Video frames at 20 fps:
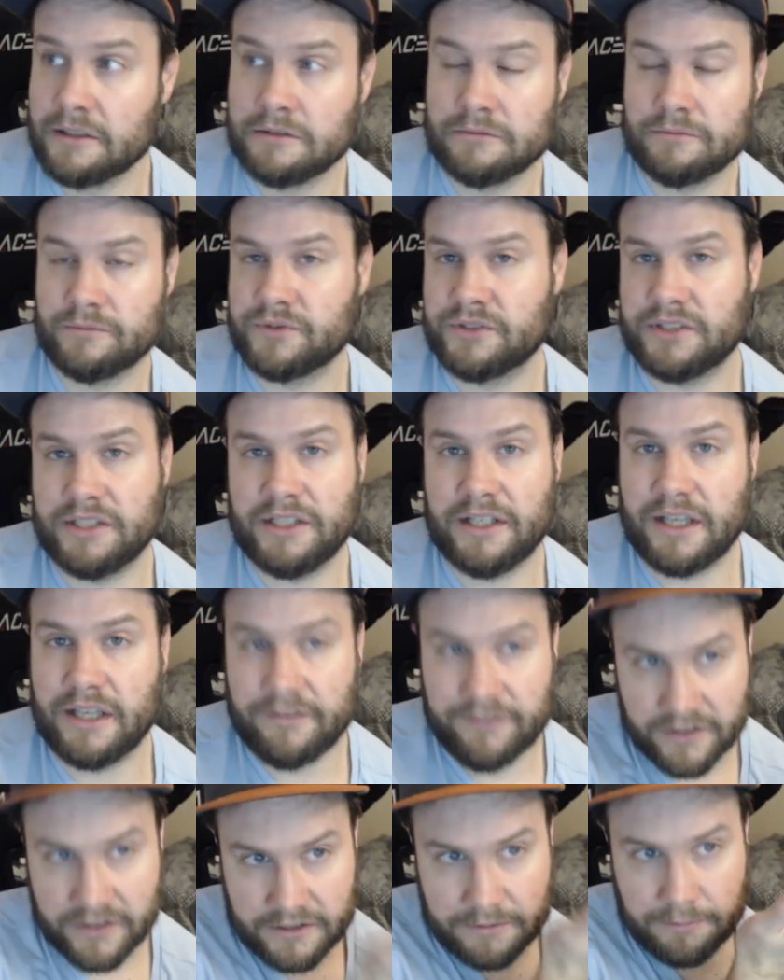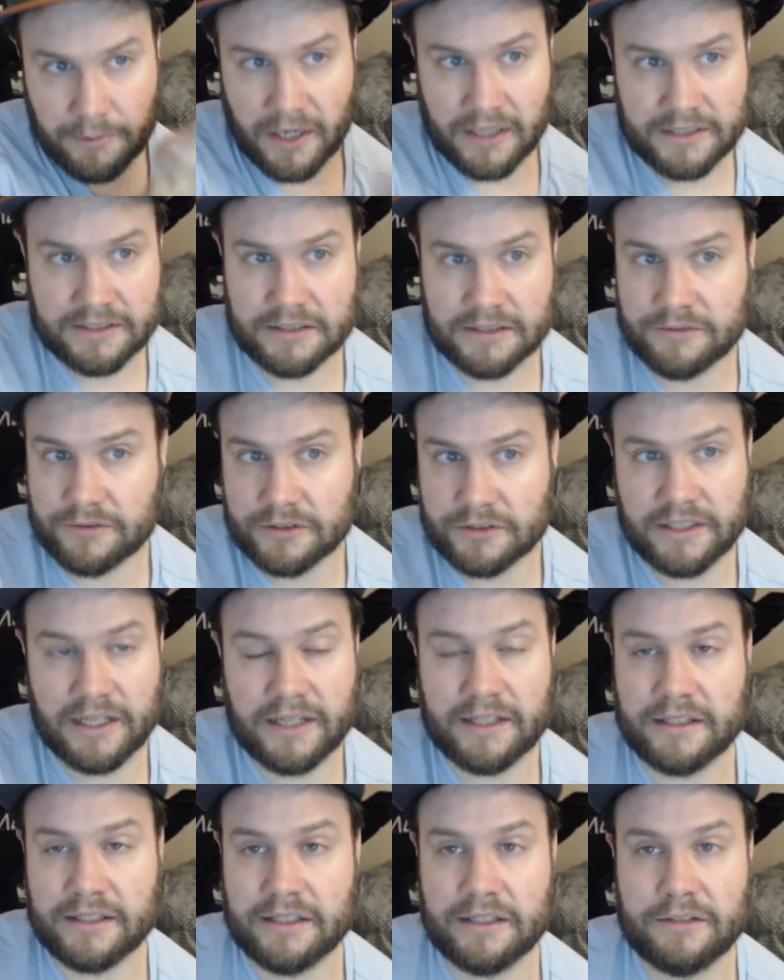seeing if it's positive or
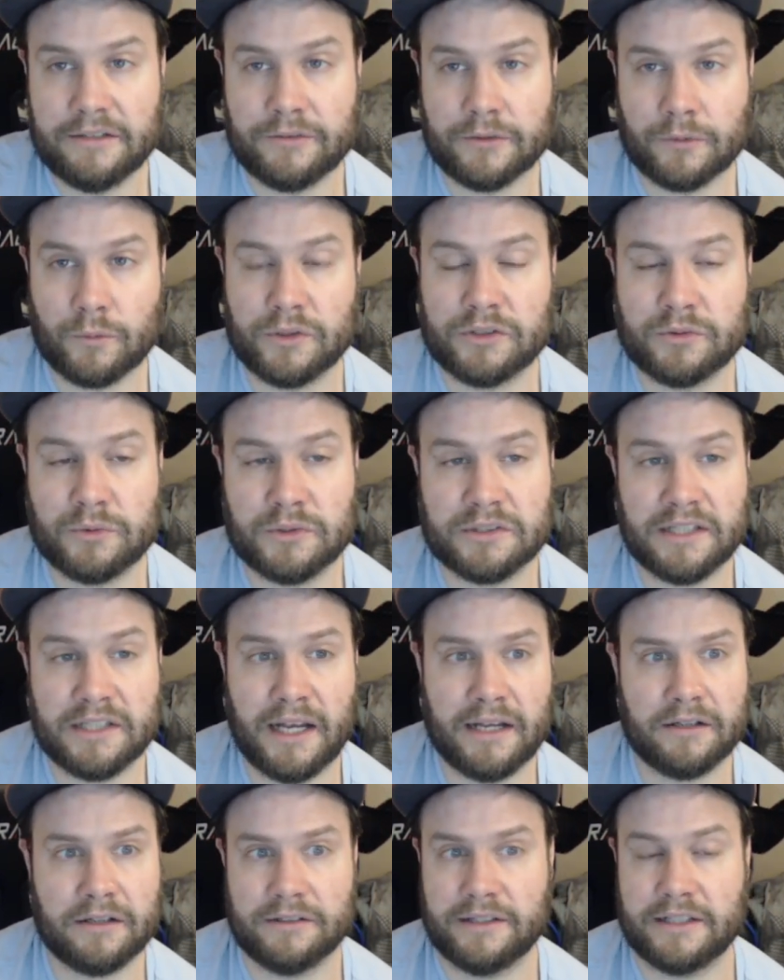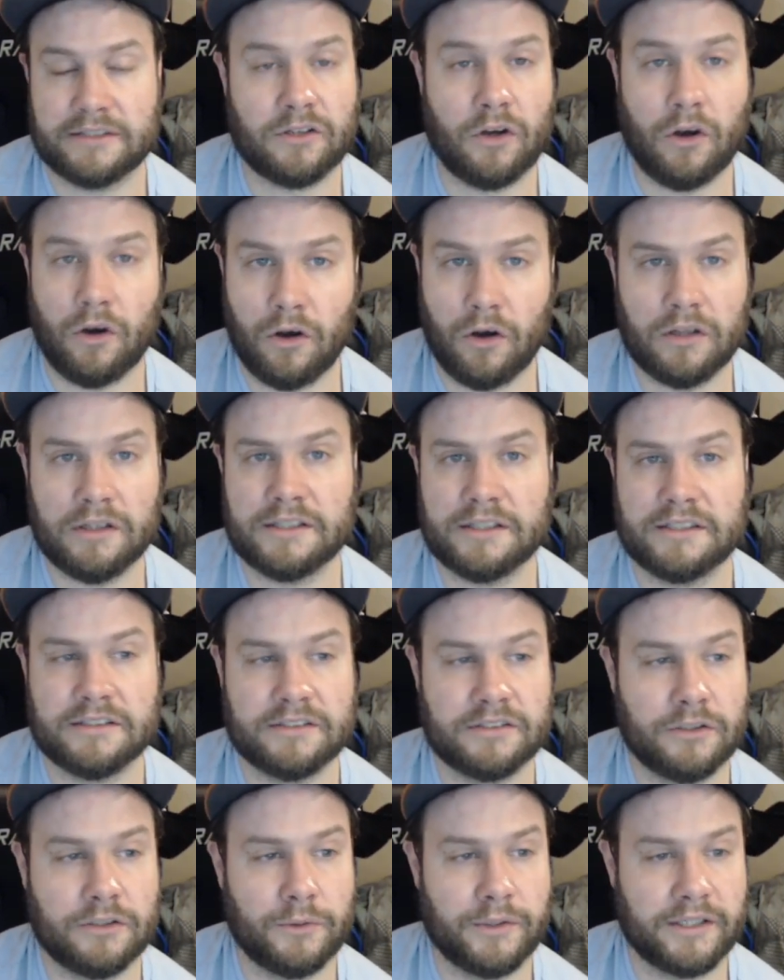negative or which one's higher. That's all it
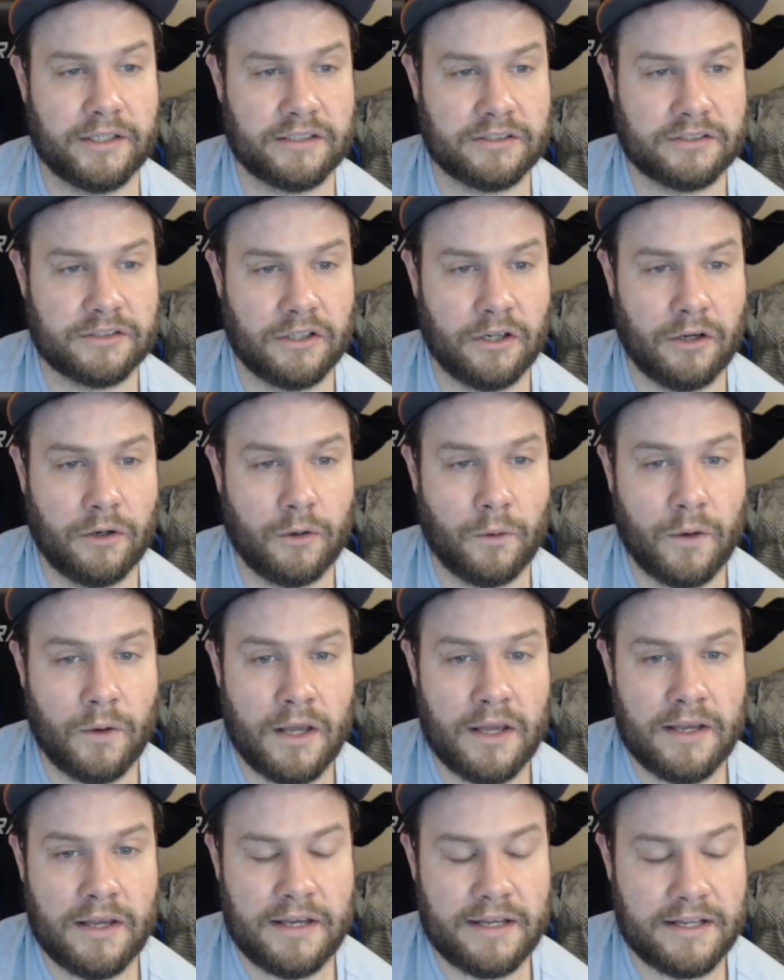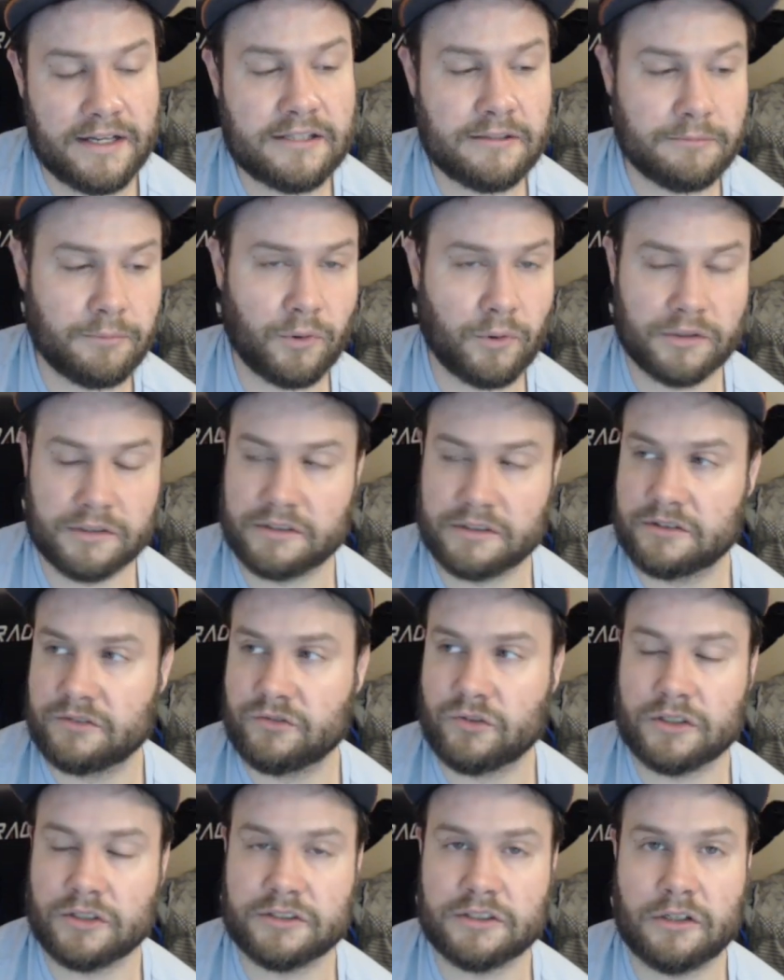is doing. So it is important
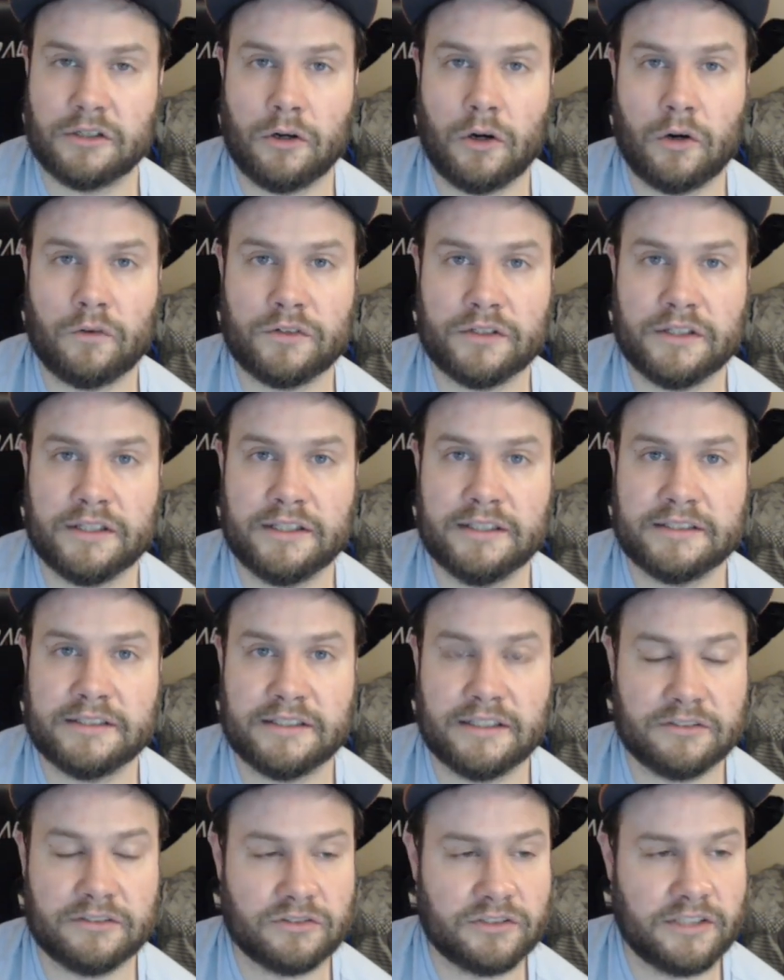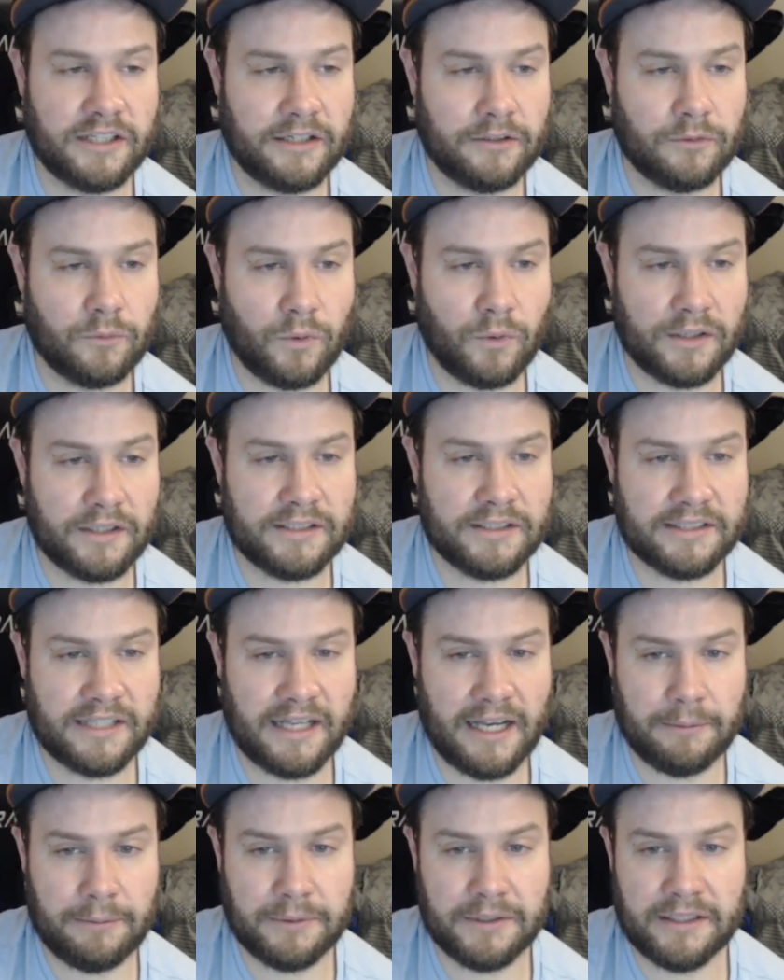for us to go over this and understand what is
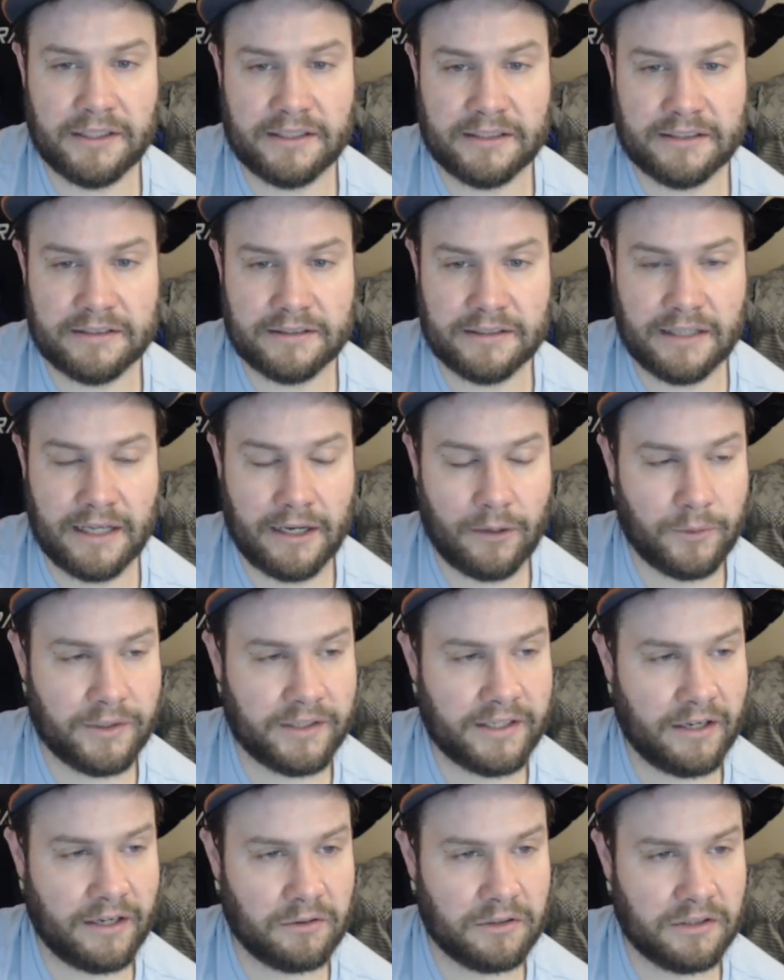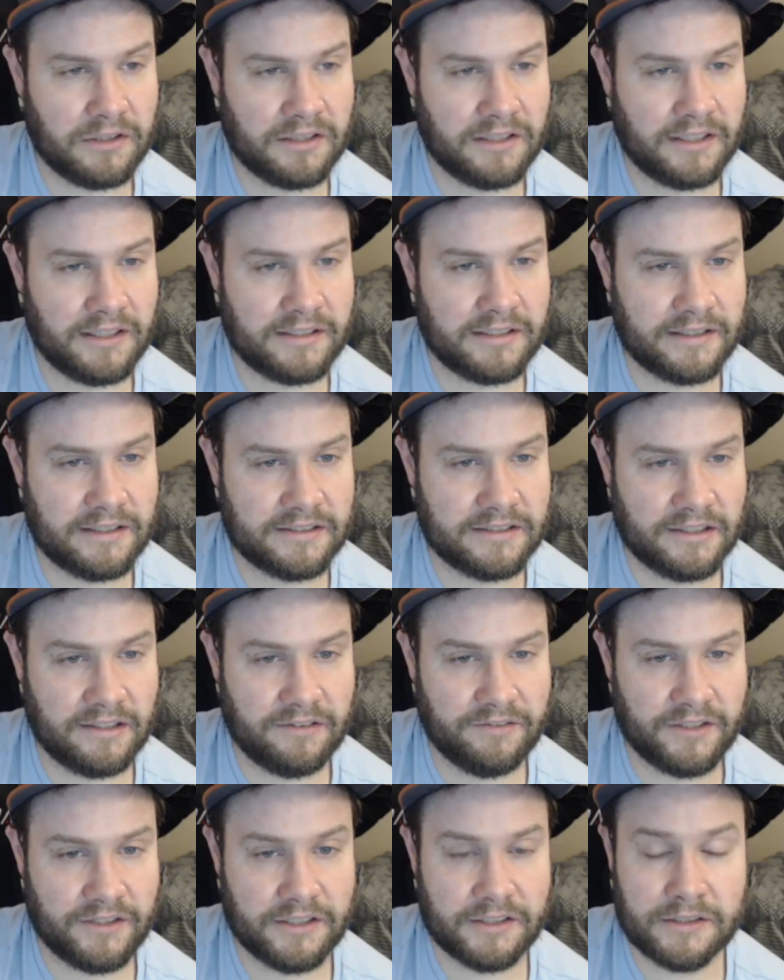happening and how we calculate these
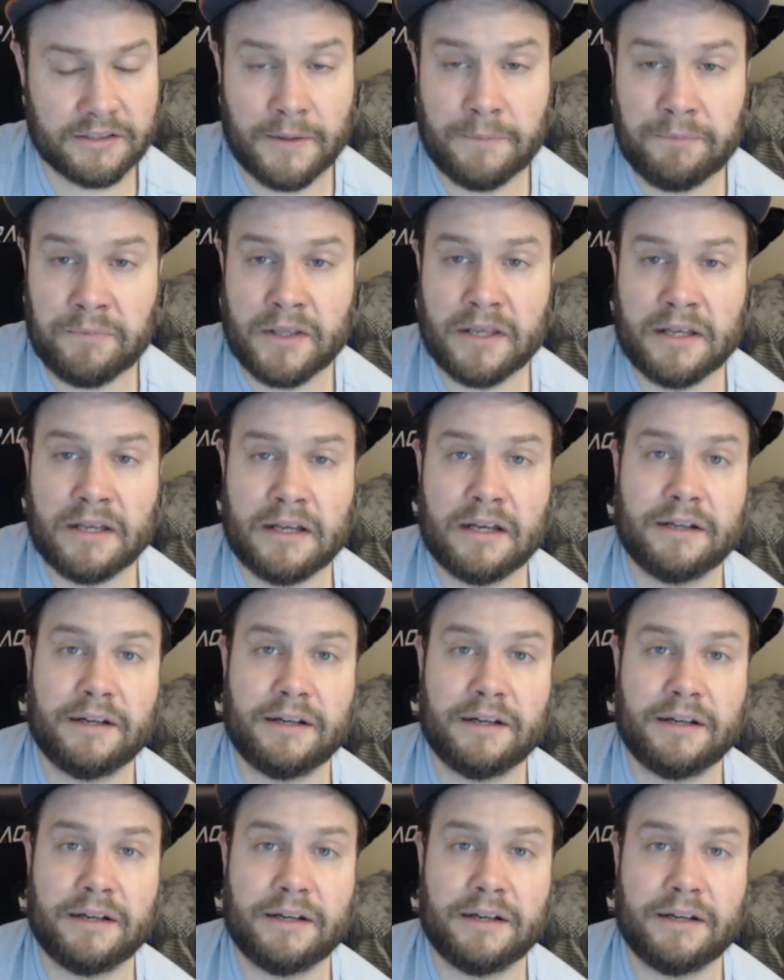EVs.